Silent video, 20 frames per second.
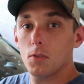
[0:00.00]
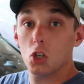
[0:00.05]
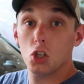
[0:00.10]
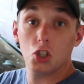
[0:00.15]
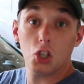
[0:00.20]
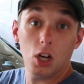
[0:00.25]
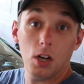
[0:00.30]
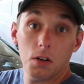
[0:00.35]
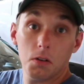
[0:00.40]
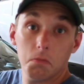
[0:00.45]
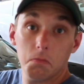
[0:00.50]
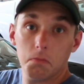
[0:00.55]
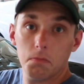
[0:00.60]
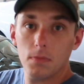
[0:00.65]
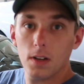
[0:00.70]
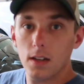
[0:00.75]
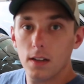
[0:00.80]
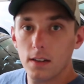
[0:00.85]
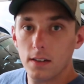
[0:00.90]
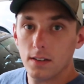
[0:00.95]
Sure,
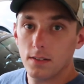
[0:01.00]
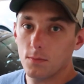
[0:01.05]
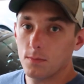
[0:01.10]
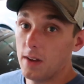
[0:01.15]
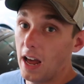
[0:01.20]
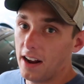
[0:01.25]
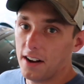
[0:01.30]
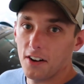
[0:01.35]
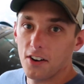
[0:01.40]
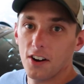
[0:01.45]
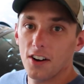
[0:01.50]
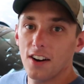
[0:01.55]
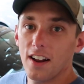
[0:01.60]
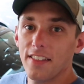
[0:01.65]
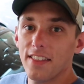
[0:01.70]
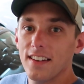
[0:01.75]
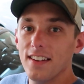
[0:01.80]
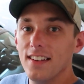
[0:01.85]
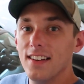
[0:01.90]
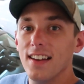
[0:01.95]
not gonna hurt
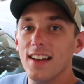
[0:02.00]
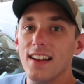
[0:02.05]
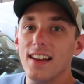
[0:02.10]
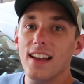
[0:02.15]
nothing.